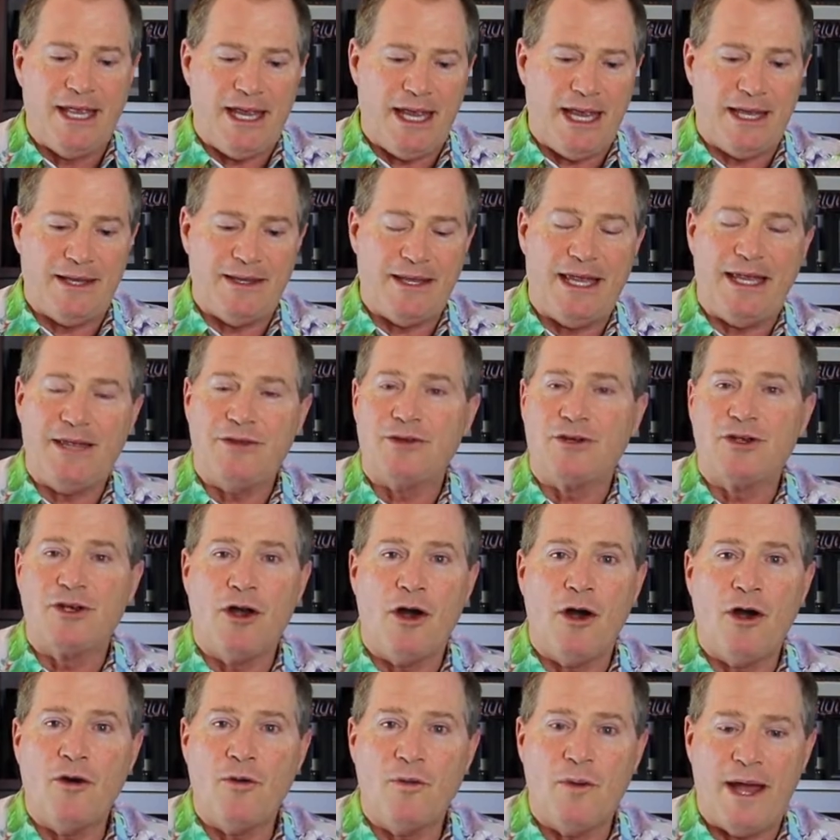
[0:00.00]
and they either
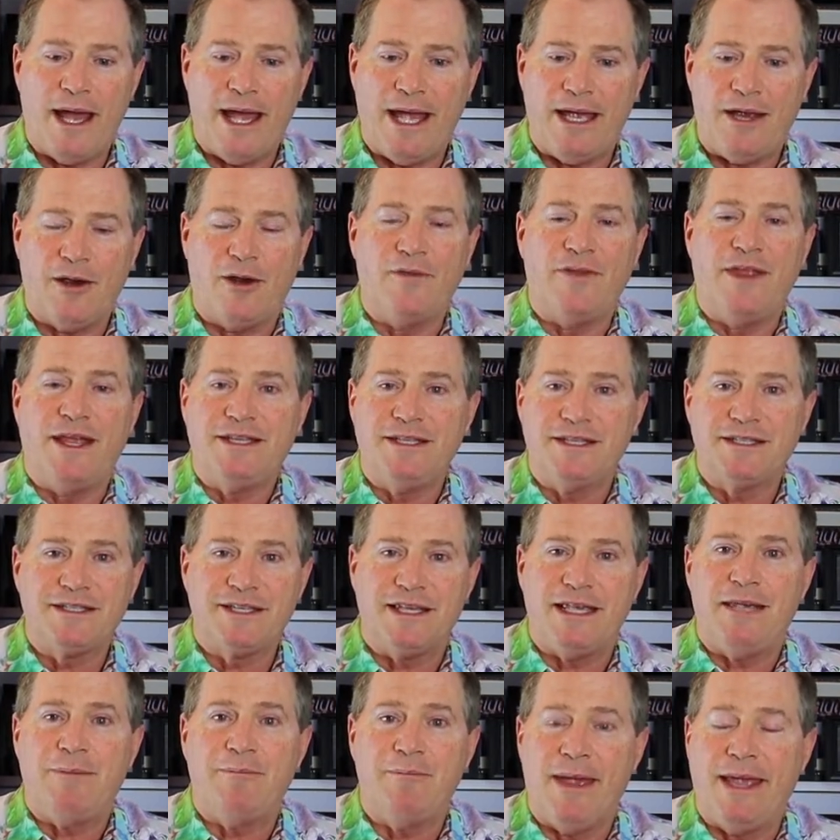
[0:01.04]
go away or they just
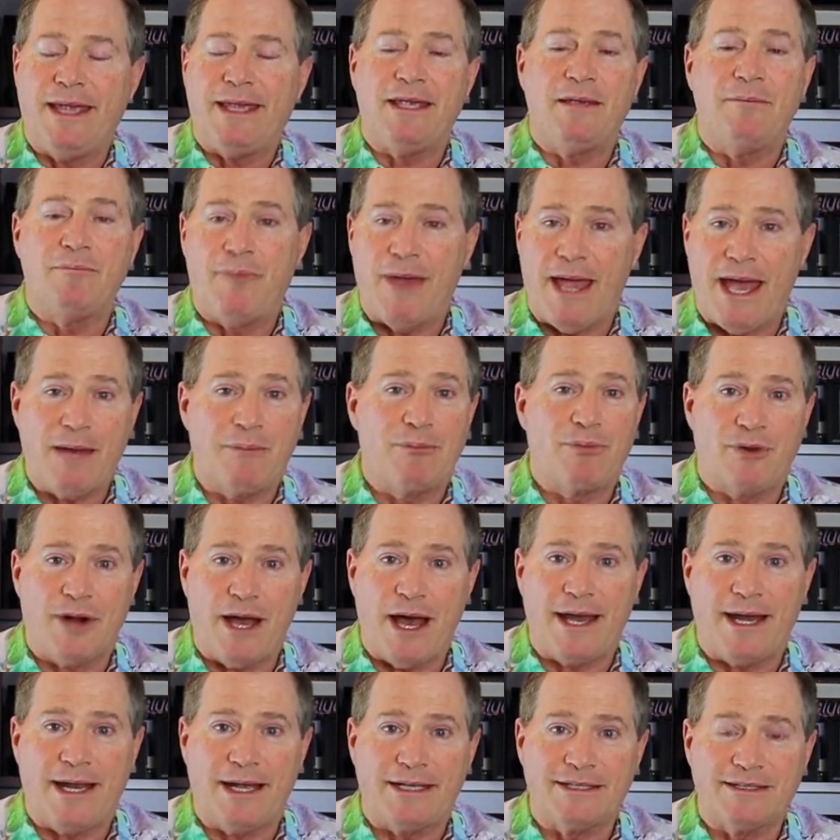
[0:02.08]
keep making bad
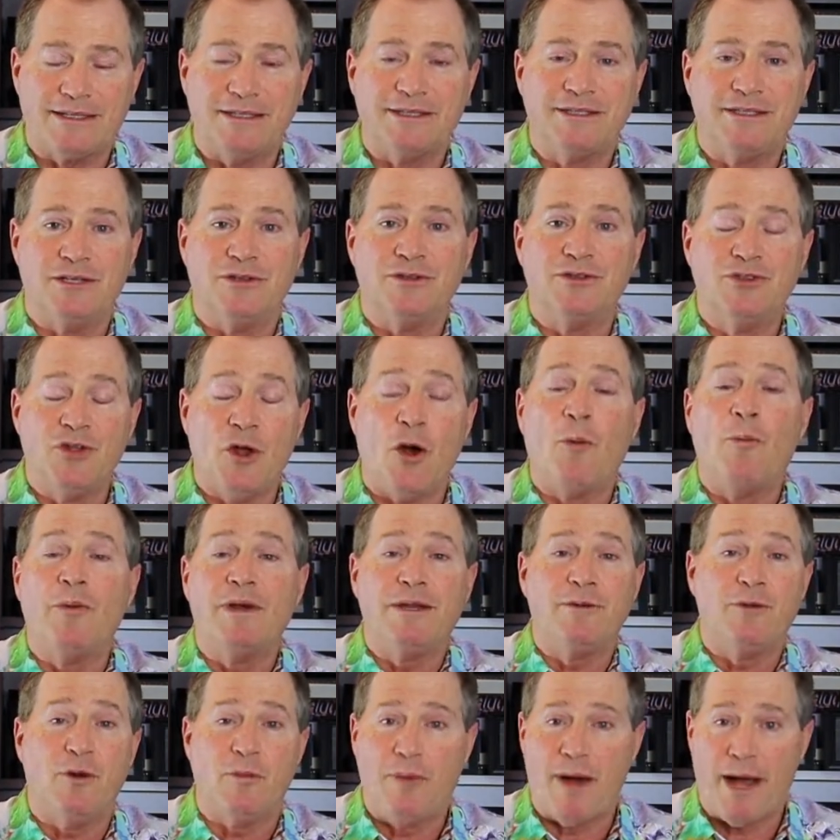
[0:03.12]
products until
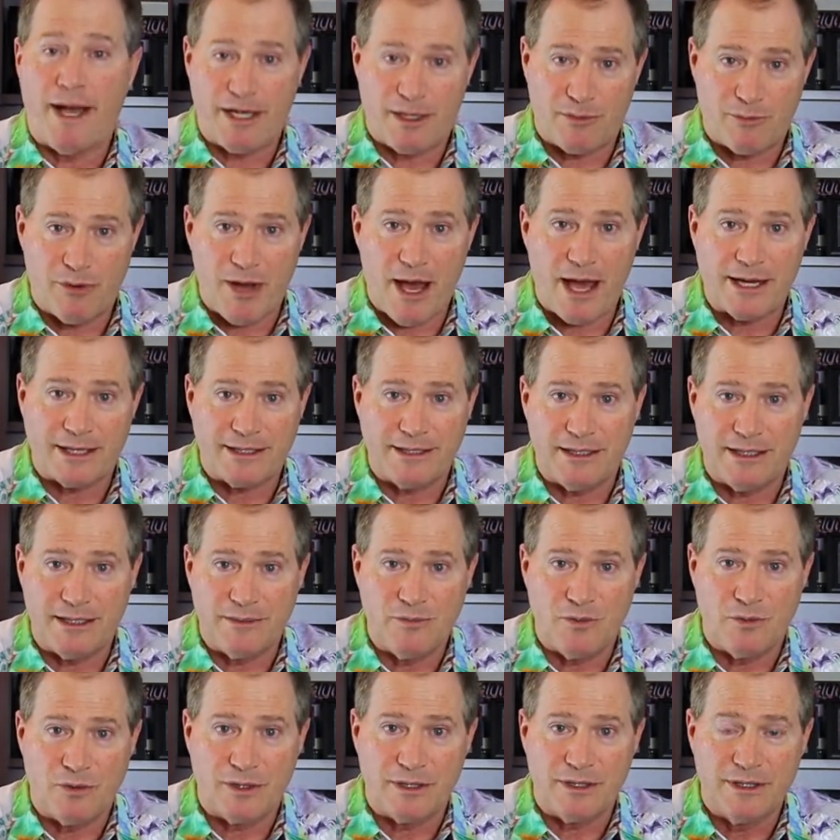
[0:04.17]
nobody will buy your product
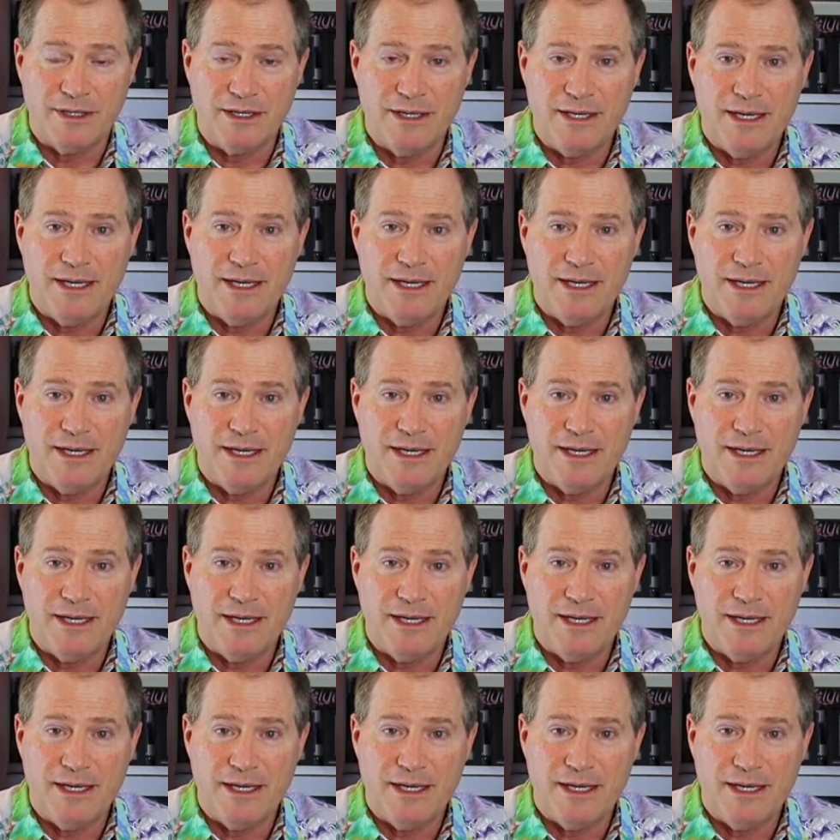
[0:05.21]
anymore.